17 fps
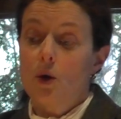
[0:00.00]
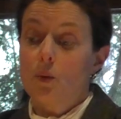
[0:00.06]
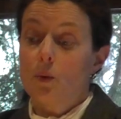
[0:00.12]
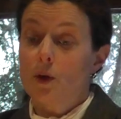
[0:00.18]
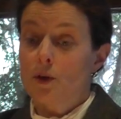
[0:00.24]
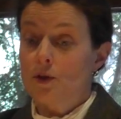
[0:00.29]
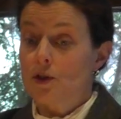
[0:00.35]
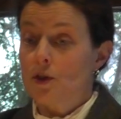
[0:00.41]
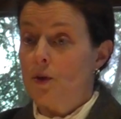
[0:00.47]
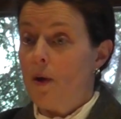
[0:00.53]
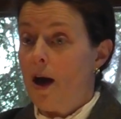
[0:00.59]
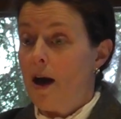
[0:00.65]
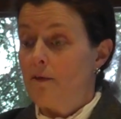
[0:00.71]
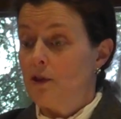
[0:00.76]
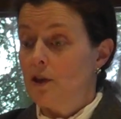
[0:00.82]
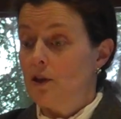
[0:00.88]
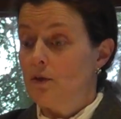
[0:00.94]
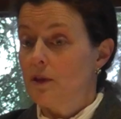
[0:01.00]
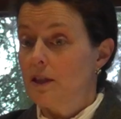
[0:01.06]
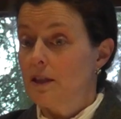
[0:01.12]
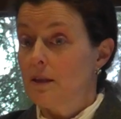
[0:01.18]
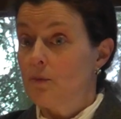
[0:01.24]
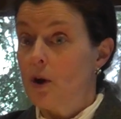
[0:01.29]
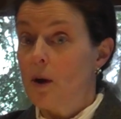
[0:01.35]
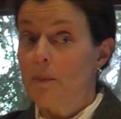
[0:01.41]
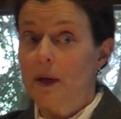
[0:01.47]
We also have an
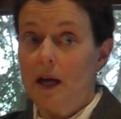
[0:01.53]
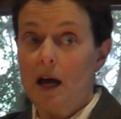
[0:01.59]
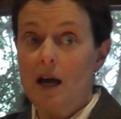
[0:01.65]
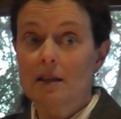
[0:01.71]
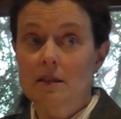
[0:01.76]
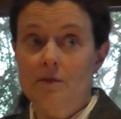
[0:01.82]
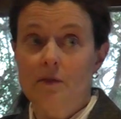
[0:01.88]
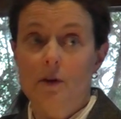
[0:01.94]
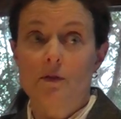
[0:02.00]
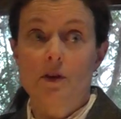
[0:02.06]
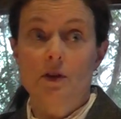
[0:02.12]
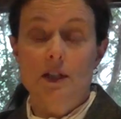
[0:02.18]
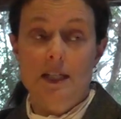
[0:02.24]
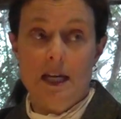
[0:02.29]
increasing problem, because of our very